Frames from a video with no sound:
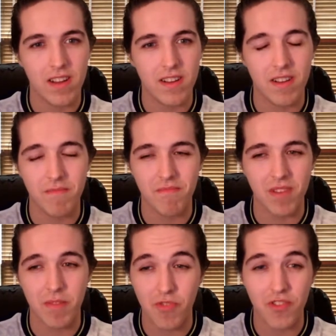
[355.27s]
I'm
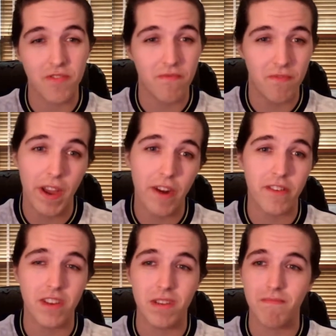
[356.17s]
just
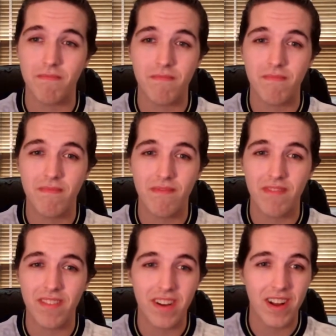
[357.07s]
very,
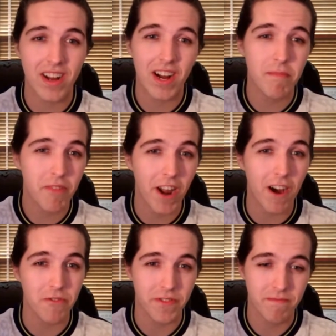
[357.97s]
I'm
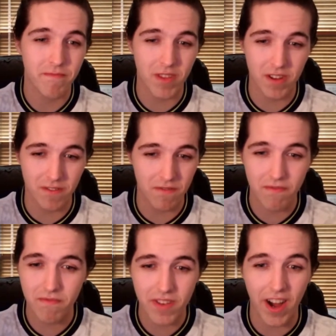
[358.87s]
proud
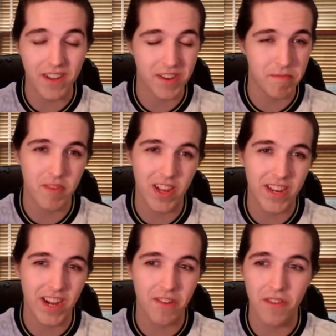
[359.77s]
of Tottenham right
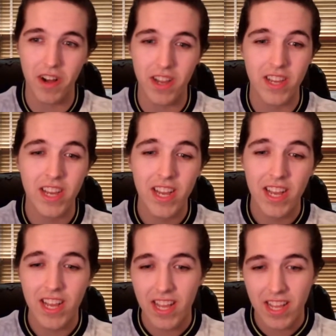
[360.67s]
now.
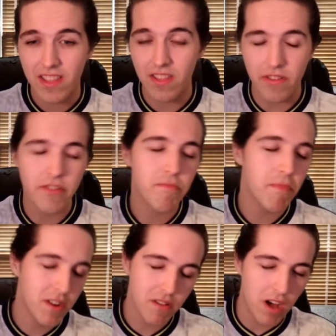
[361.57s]
There's
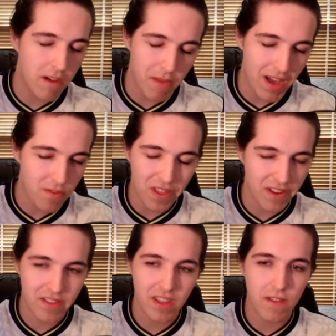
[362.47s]
been a lot of bad
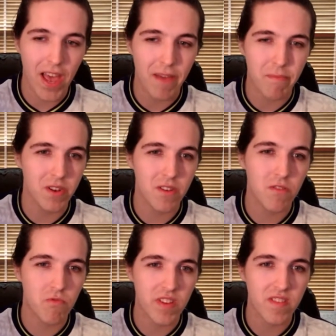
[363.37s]
things that have happened
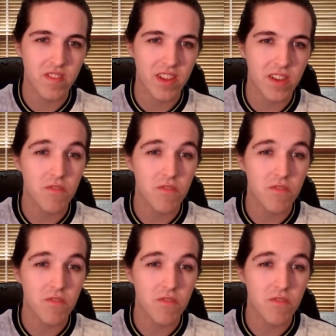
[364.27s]
in recent days